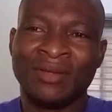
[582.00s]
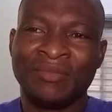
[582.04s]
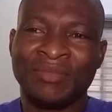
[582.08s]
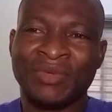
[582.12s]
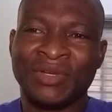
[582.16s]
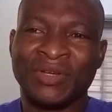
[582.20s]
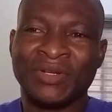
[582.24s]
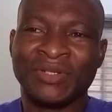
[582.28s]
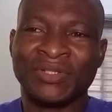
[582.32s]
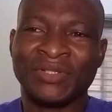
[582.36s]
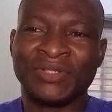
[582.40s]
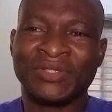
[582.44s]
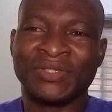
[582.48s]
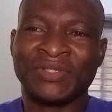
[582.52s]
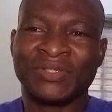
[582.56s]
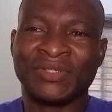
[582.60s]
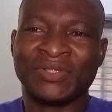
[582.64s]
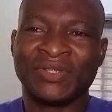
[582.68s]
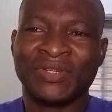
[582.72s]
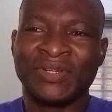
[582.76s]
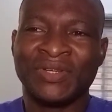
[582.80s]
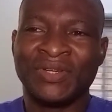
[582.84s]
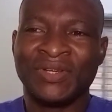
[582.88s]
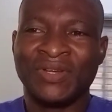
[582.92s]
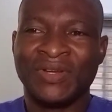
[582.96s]

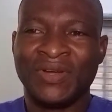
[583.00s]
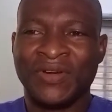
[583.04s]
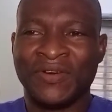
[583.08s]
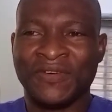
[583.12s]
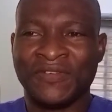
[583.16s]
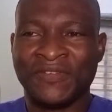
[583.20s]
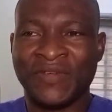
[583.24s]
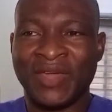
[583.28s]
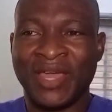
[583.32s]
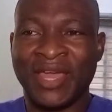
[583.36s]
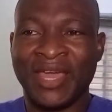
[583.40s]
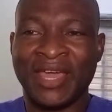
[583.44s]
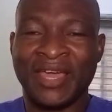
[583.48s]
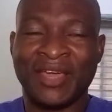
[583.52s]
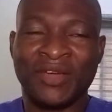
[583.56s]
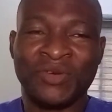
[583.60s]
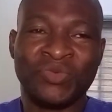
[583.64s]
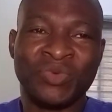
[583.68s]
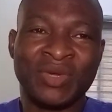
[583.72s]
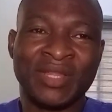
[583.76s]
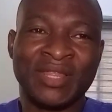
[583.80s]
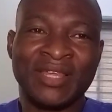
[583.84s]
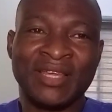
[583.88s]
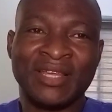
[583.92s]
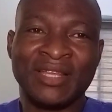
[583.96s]
because of air
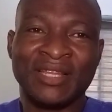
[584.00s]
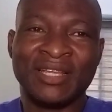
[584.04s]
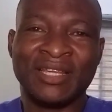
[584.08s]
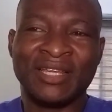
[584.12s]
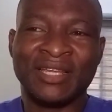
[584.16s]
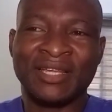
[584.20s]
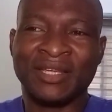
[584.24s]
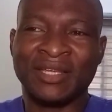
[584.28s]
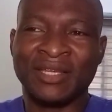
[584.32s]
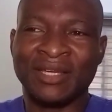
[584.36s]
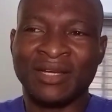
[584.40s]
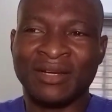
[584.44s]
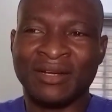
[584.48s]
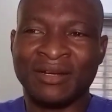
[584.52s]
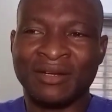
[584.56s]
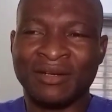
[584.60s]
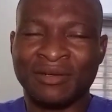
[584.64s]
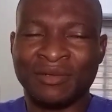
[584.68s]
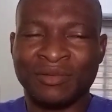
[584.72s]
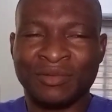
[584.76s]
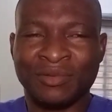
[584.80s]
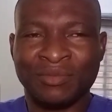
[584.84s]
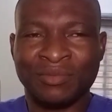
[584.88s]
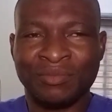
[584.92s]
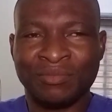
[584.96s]
within the
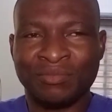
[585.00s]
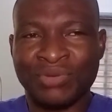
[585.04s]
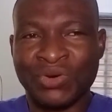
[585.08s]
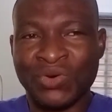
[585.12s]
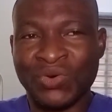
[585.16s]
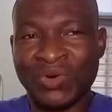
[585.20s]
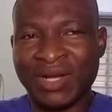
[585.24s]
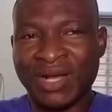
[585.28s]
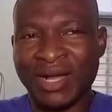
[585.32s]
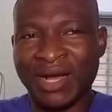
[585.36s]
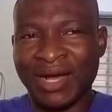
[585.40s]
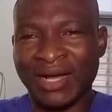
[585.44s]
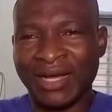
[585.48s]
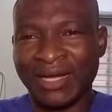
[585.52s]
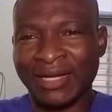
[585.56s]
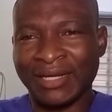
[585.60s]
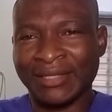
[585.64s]
bronchi.